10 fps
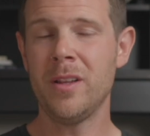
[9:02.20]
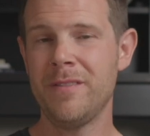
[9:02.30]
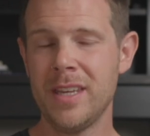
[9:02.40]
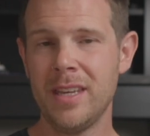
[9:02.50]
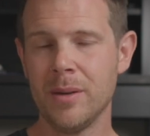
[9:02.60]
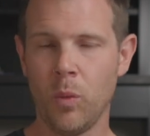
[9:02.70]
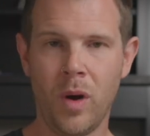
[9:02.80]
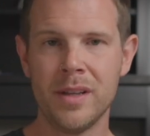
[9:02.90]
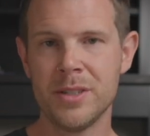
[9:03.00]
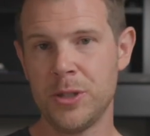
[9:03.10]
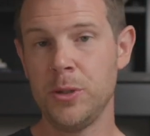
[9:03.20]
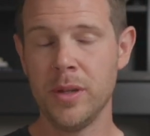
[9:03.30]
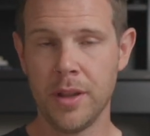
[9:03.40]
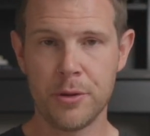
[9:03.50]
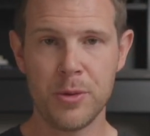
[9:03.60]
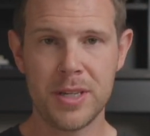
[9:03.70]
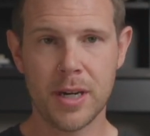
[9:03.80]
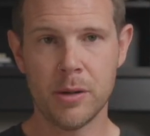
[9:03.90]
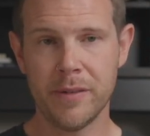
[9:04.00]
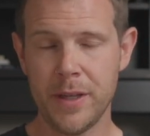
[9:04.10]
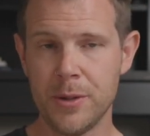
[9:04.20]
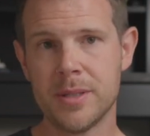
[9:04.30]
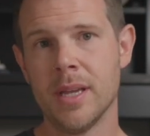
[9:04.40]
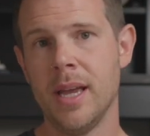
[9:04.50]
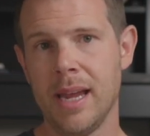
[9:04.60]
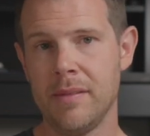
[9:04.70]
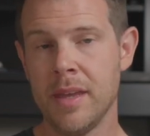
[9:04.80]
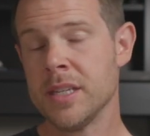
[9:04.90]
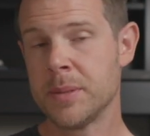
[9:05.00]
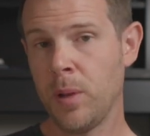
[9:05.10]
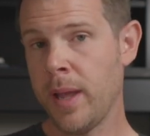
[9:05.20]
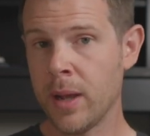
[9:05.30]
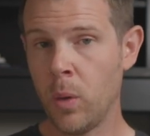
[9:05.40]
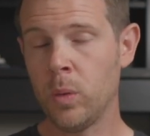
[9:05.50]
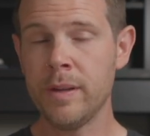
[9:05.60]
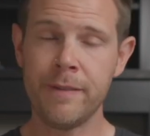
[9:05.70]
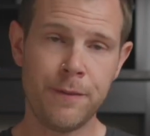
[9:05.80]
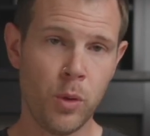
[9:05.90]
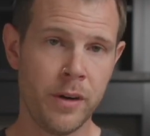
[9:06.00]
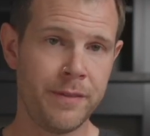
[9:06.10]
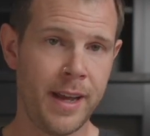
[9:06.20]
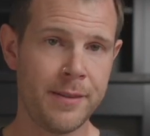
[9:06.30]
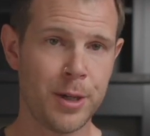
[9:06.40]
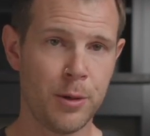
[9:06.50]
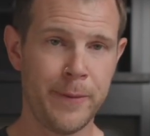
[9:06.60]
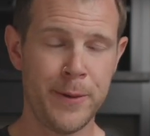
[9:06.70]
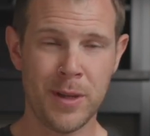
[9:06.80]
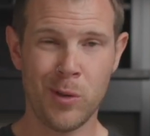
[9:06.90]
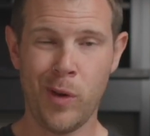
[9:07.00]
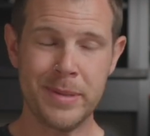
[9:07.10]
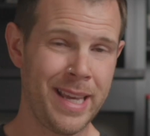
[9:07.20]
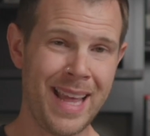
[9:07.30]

of the 1, 2, and 3-star reviews and then displaying only 4- and 5-star reviews on our website.